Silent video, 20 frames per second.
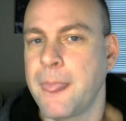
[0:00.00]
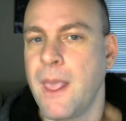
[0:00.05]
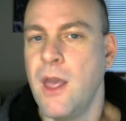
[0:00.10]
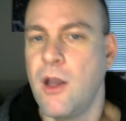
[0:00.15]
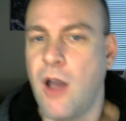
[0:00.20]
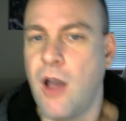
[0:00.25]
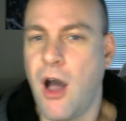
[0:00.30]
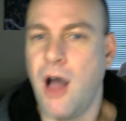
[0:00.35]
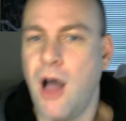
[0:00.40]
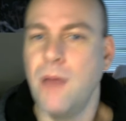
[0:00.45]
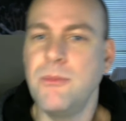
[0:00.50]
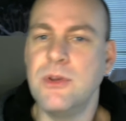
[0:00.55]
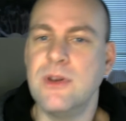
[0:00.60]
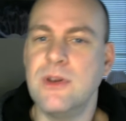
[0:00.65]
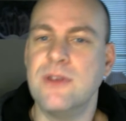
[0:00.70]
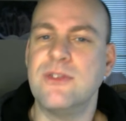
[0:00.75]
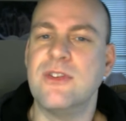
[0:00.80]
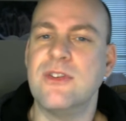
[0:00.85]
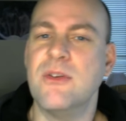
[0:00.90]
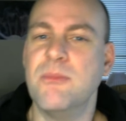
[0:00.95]

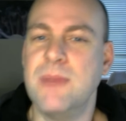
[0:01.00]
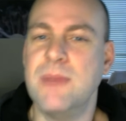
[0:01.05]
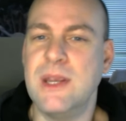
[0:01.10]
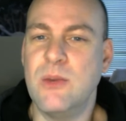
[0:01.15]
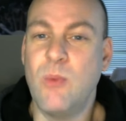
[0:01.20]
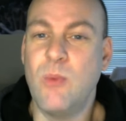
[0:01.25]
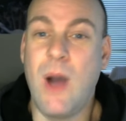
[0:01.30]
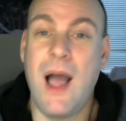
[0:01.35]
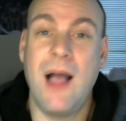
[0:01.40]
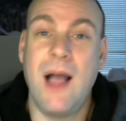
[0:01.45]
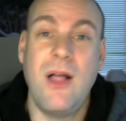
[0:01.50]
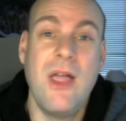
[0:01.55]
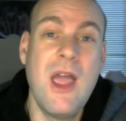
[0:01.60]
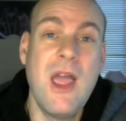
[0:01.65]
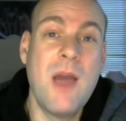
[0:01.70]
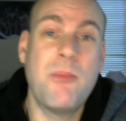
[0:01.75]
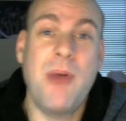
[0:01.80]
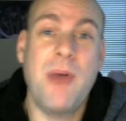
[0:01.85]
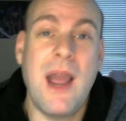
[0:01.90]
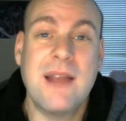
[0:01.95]
Communism, meanwhile,
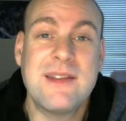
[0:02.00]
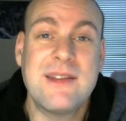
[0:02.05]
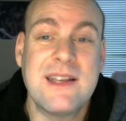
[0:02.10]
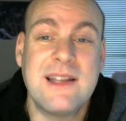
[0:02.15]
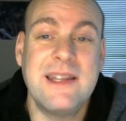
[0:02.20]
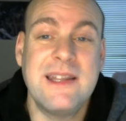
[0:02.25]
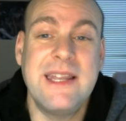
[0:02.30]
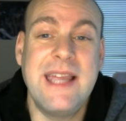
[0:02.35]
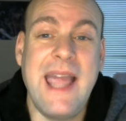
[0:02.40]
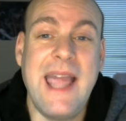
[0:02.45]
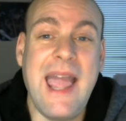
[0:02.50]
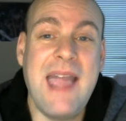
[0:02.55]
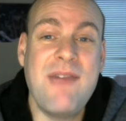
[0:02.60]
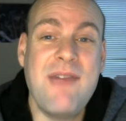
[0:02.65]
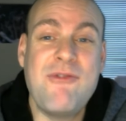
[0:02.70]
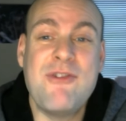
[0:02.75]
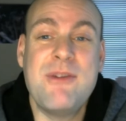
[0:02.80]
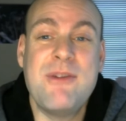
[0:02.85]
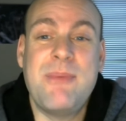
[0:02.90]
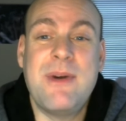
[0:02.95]
practically
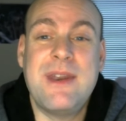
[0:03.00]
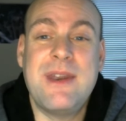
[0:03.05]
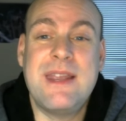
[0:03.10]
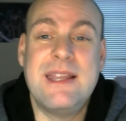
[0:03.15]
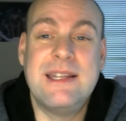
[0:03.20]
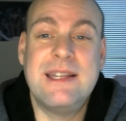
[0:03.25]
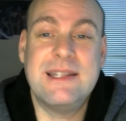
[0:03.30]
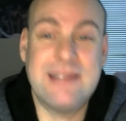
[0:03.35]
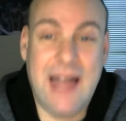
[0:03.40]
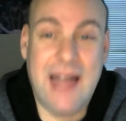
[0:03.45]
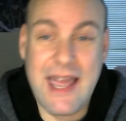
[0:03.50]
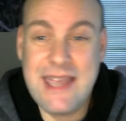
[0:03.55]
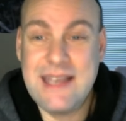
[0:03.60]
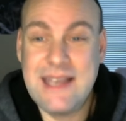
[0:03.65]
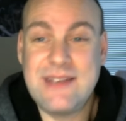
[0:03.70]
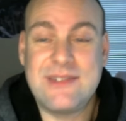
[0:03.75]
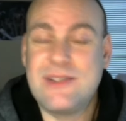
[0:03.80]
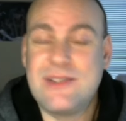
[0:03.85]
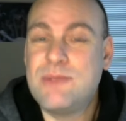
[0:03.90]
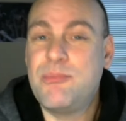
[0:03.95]
everybody
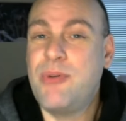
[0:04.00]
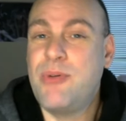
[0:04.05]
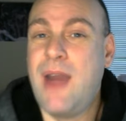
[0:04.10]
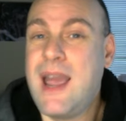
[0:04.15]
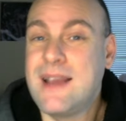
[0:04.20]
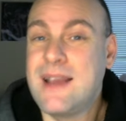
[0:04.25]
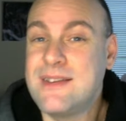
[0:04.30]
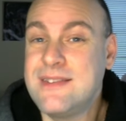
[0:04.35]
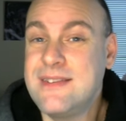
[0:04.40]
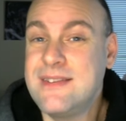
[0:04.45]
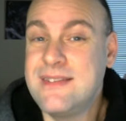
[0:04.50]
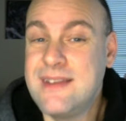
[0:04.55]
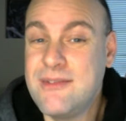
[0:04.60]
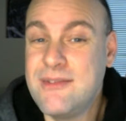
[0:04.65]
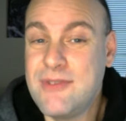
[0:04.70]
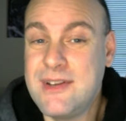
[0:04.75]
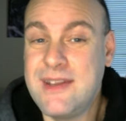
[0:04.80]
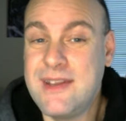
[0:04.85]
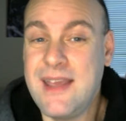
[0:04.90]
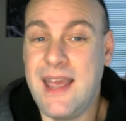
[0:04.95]
likes and practices every
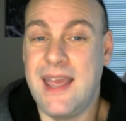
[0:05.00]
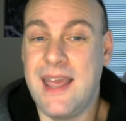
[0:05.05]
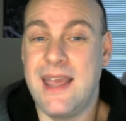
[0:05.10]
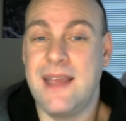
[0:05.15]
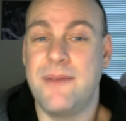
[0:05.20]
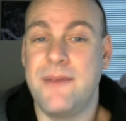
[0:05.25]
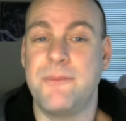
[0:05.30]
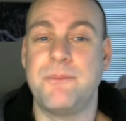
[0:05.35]
day.